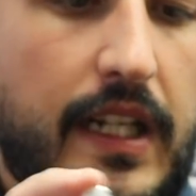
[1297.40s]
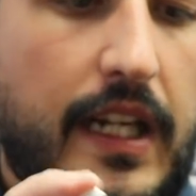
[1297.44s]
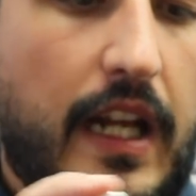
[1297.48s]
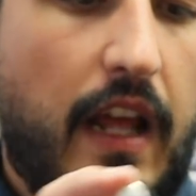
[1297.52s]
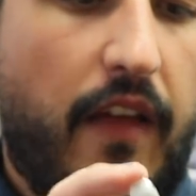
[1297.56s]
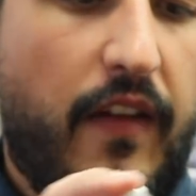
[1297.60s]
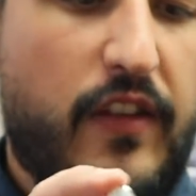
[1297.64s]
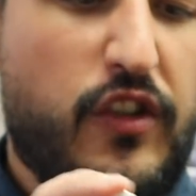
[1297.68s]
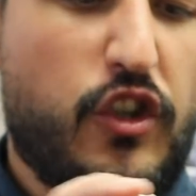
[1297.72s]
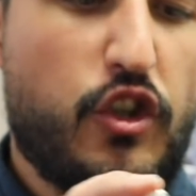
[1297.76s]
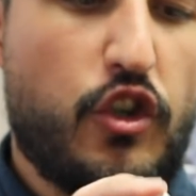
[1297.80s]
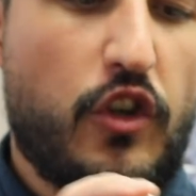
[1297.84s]

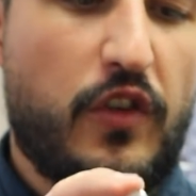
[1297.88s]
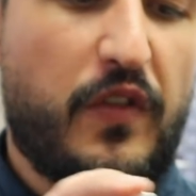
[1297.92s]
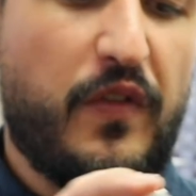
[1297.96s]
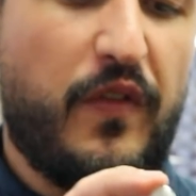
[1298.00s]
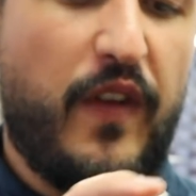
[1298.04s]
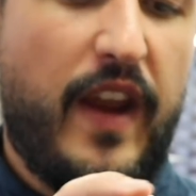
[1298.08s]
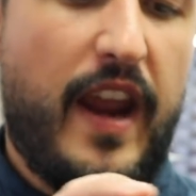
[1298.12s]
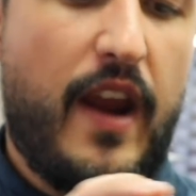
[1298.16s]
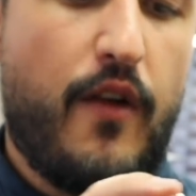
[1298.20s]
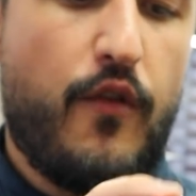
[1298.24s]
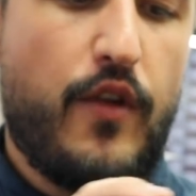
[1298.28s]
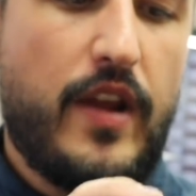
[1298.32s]
This is just
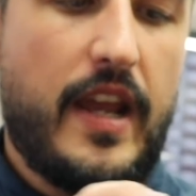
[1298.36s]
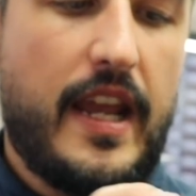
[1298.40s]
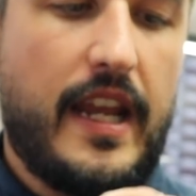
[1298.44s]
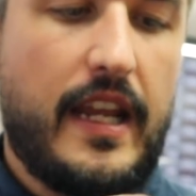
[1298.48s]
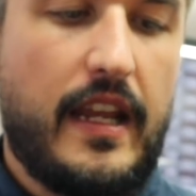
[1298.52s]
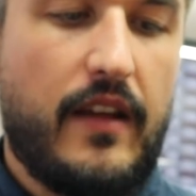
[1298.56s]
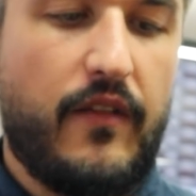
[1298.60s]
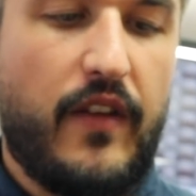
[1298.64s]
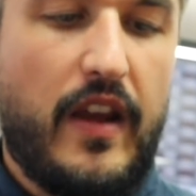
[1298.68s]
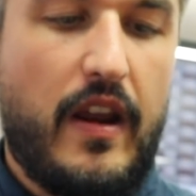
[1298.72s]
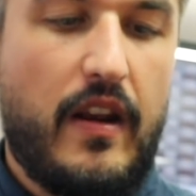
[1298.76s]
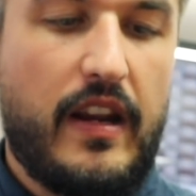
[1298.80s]

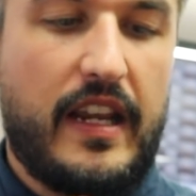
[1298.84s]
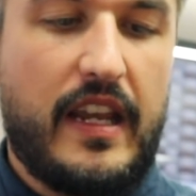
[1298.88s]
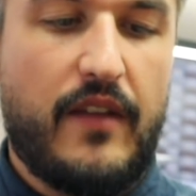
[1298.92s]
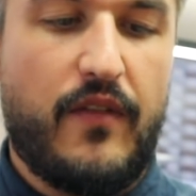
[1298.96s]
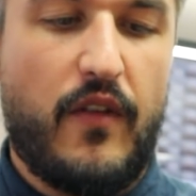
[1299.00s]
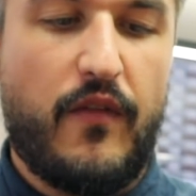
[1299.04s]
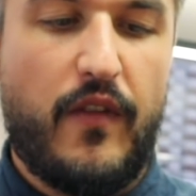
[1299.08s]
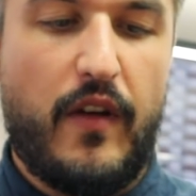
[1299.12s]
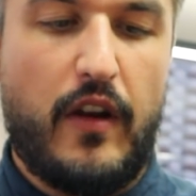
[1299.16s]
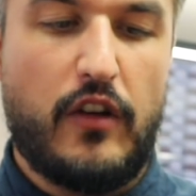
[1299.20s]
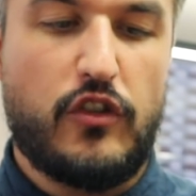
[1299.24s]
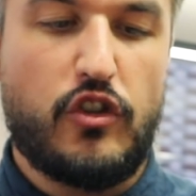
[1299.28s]
give
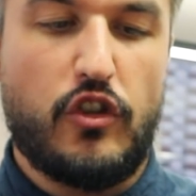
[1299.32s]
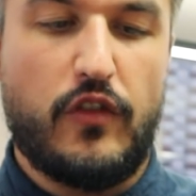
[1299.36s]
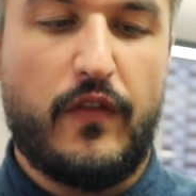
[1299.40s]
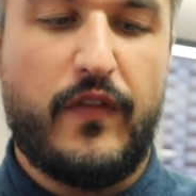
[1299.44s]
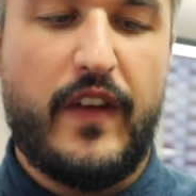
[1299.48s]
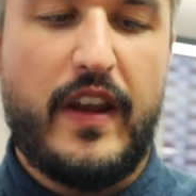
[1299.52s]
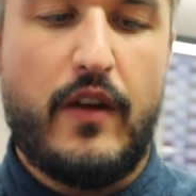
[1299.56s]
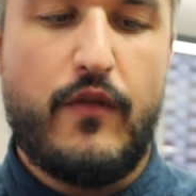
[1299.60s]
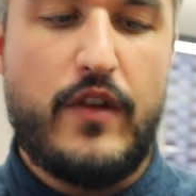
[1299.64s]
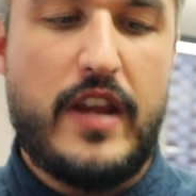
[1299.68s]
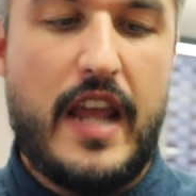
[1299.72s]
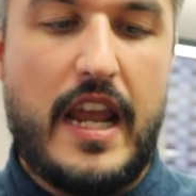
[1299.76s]
a bit of sort of
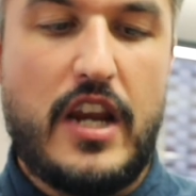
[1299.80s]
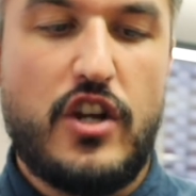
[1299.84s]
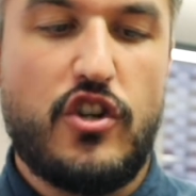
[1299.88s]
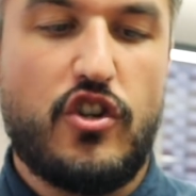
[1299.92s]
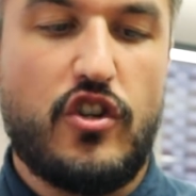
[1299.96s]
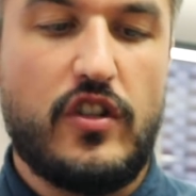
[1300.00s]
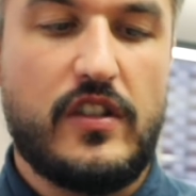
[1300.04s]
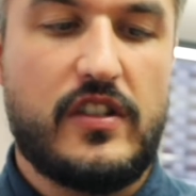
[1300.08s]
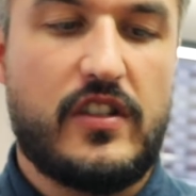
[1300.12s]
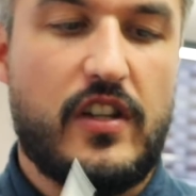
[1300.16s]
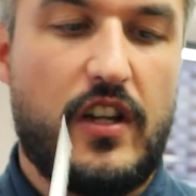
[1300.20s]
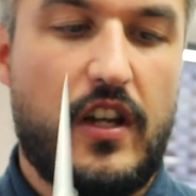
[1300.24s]

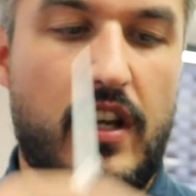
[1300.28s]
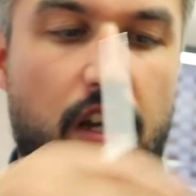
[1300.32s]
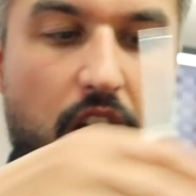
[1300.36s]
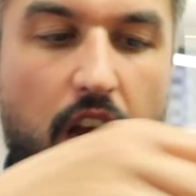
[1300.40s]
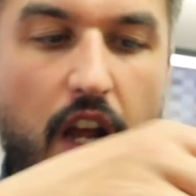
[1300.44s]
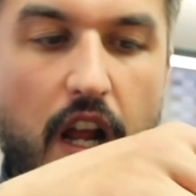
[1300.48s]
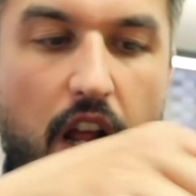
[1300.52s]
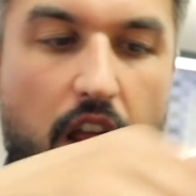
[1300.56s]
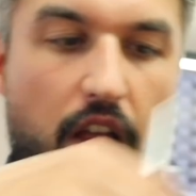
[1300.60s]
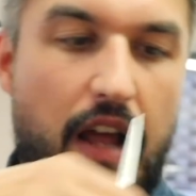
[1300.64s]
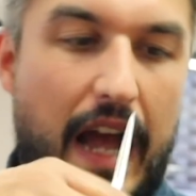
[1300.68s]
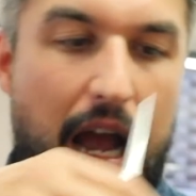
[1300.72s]
variation to
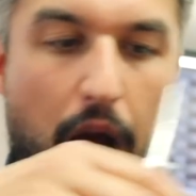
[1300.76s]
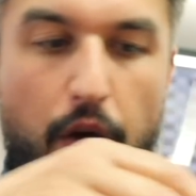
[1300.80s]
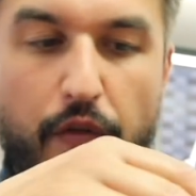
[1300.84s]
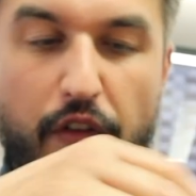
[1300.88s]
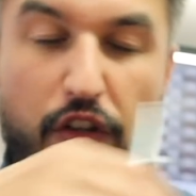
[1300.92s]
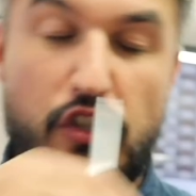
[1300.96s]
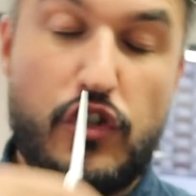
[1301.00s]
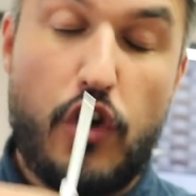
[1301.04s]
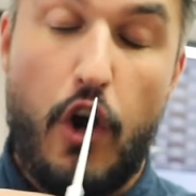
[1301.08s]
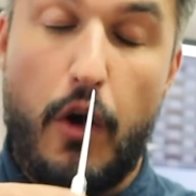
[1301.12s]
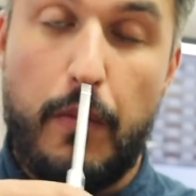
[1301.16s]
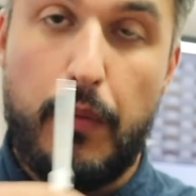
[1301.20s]
how
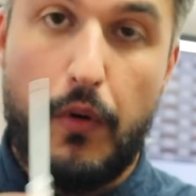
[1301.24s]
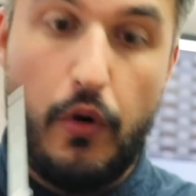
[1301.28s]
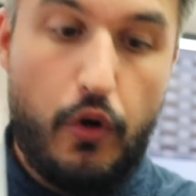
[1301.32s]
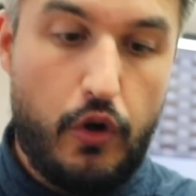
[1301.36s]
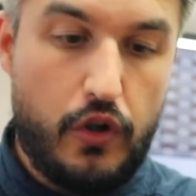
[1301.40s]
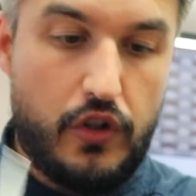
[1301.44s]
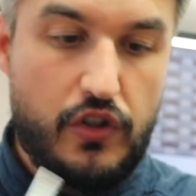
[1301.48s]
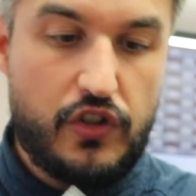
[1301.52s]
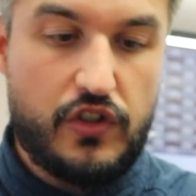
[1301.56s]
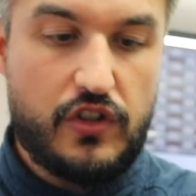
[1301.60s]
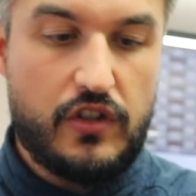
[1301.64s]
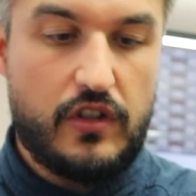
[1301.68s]
the top
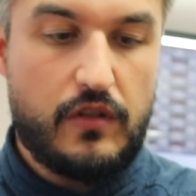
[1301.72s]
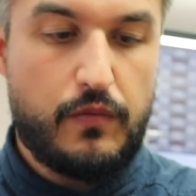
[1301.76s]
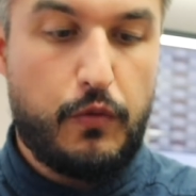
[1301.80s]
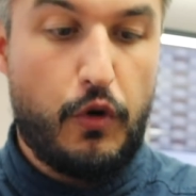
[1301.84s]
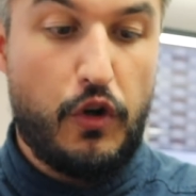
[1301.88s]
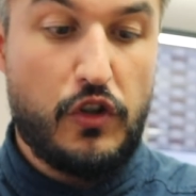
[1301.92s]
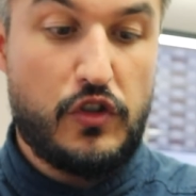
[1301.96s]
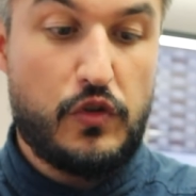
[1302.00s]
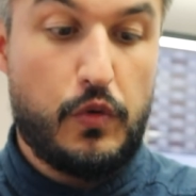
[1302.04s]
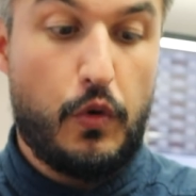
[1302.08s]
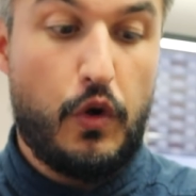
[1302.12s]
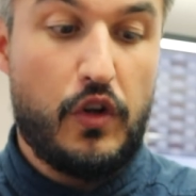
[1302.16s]
looks,
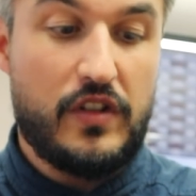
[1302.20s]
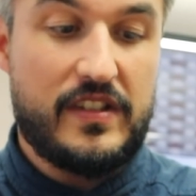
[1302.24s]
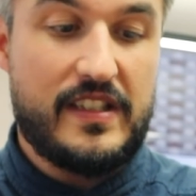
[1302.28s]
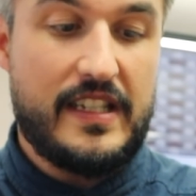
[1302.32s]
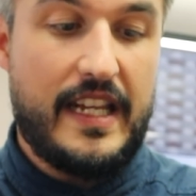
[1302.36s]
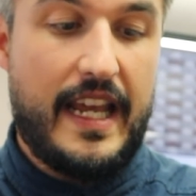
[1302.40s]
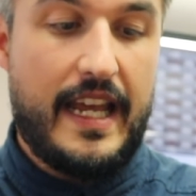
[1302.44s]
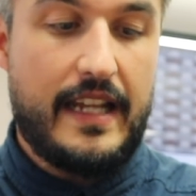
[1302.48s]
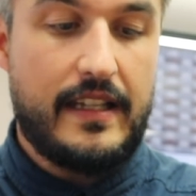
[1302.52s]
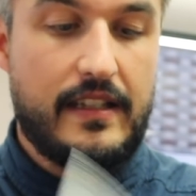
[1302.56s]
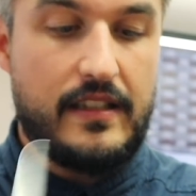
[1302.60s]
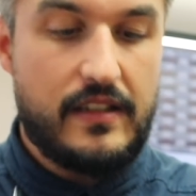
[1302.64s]
going towards
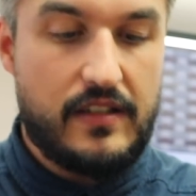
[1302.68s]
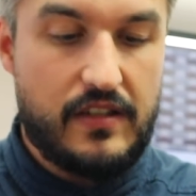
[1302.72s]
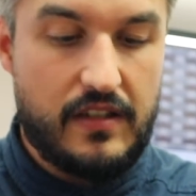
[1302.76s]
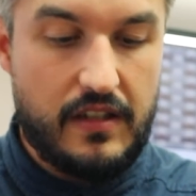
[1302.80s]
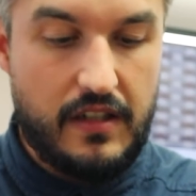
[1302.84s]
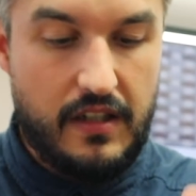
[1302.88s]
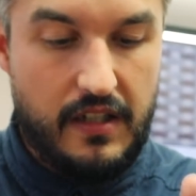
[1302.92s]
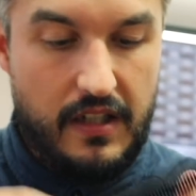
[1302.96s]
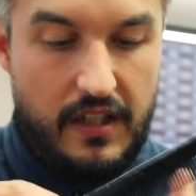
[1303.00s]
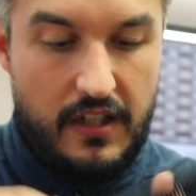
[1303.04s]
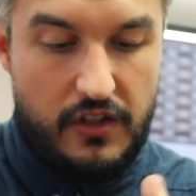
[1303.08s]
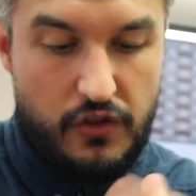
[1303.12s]
the ends.
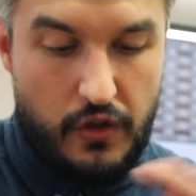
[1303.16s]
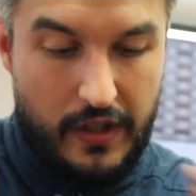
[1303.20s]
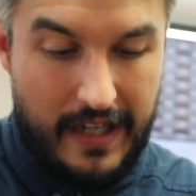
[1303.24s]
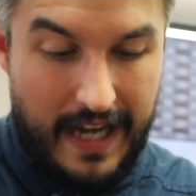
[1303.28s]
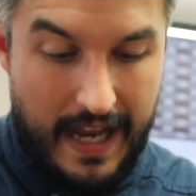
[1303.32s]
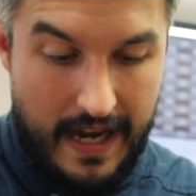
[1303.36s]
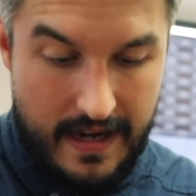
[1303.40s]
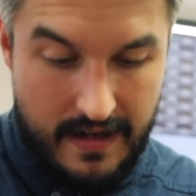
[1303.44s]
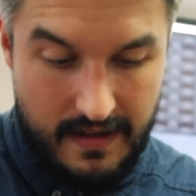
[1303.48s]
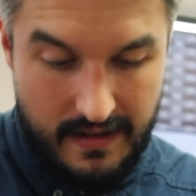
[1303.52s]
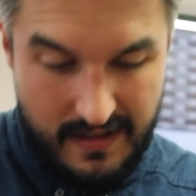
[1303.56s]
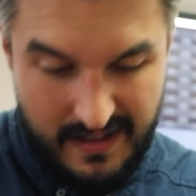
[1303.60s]
So
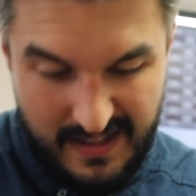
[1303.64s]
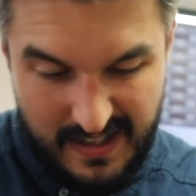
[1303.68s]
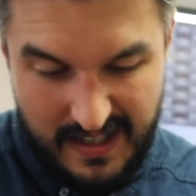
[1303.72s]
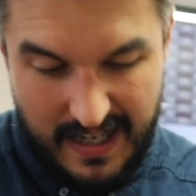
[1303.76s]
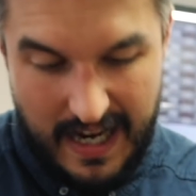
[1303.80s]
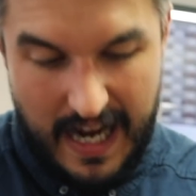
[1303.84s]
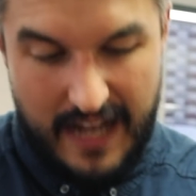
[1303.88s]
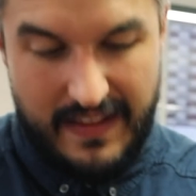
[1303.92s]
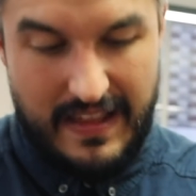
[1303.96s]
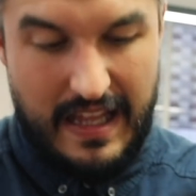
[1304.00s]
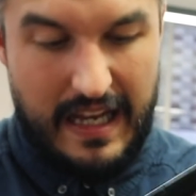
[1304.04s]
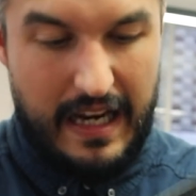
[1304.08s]
again,
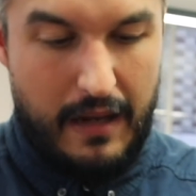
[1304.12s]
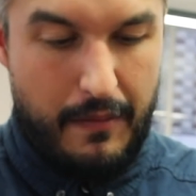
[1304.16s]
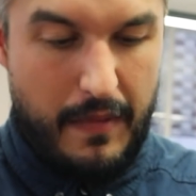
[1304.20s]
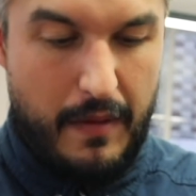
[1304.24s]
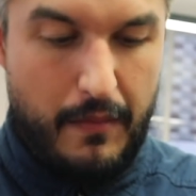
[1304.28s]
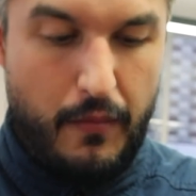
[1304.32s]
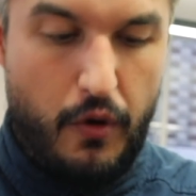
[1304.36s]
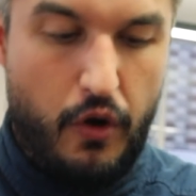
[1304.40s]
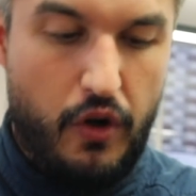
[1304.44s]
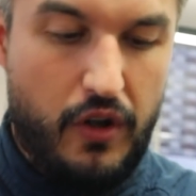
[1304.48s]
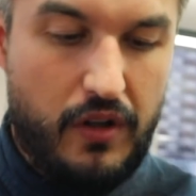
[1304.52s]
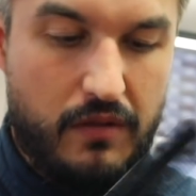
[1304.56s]
adding a little
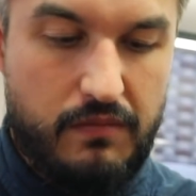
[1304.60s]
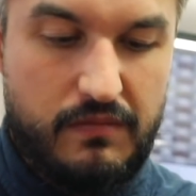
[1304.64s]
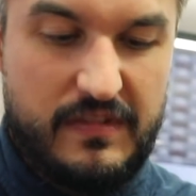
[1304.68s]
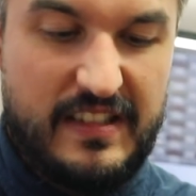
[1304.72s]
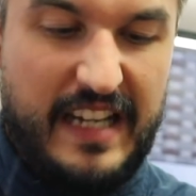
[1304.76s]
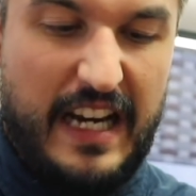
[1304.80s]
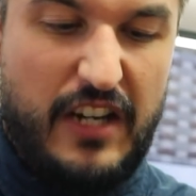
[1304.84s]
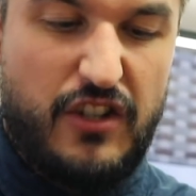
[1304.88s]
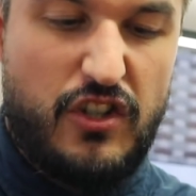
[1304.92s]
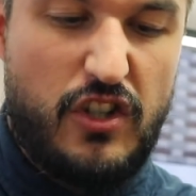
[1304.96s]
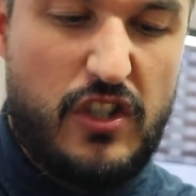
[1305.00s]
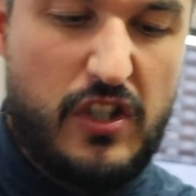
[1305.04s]
bit more
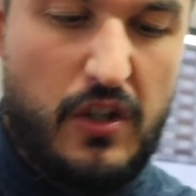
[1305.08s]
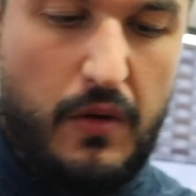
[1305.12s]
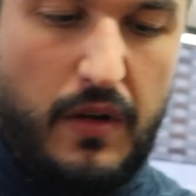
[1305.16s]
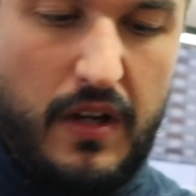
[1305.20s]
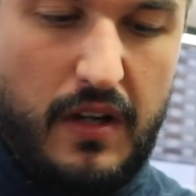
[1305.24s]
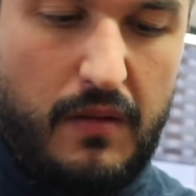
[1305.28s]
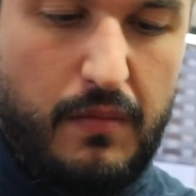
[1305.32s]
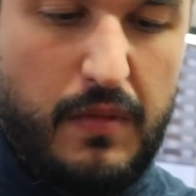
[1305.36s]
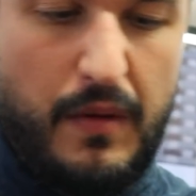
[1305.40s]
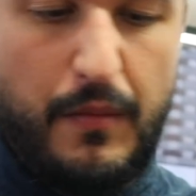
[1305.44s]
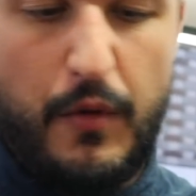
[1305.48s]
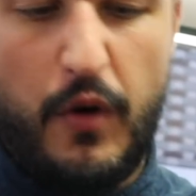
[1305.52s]
texture to
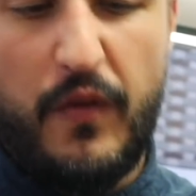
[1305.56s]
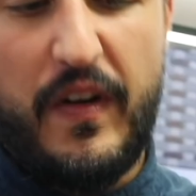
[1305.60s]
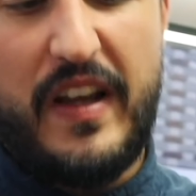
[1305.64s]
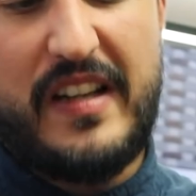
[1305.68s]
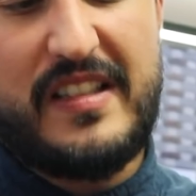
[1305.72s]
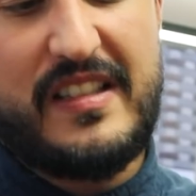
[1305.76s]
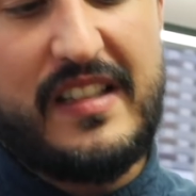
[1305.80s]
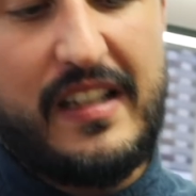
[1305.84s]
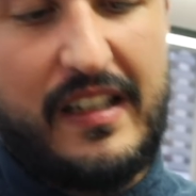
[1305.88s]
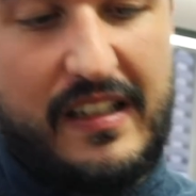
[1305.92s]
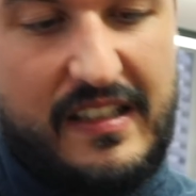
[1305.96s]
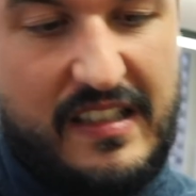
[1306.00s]
it and more
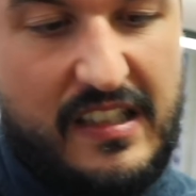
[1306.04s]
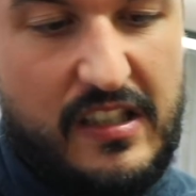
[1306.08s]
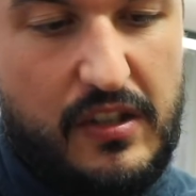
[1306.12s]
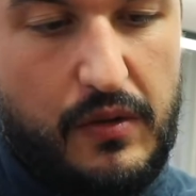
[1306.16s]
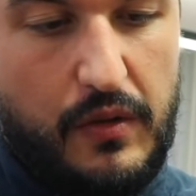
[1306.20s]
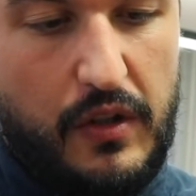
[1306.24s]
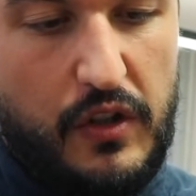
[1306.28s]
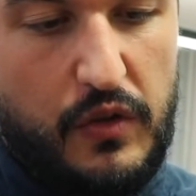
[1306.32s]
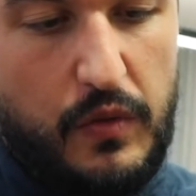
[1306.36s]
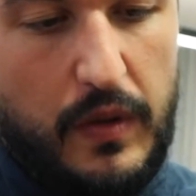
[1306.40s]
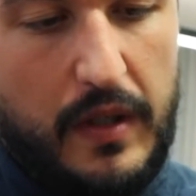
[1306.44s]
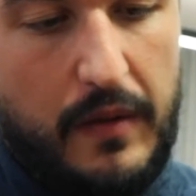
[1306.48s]
versatility to
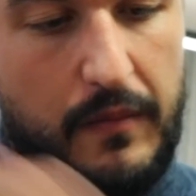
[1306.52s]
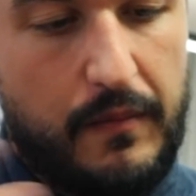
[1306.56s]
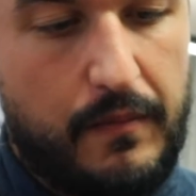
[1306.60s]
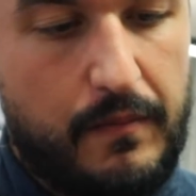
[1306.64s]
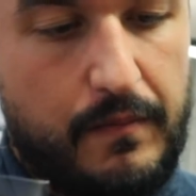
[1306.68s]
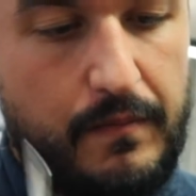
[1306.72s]
it as well.